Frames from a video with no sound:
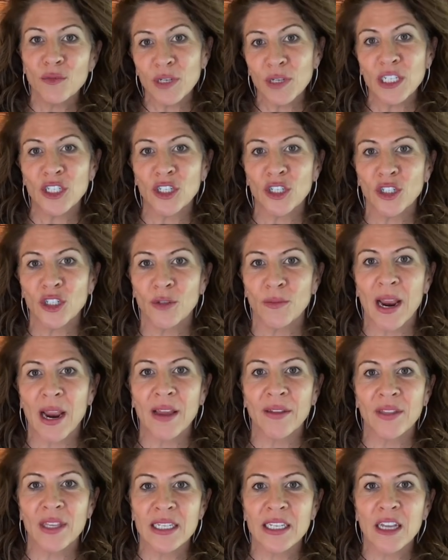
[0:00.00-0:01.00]
research
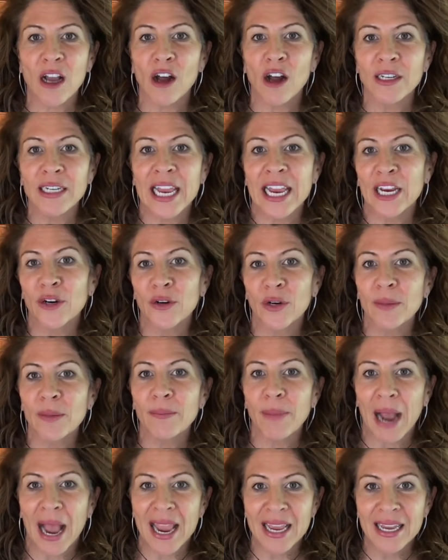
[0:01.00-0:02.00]
around this called anchoring
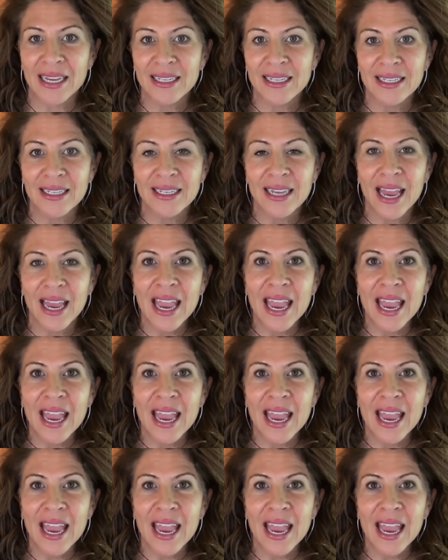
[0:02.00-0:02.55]
bias.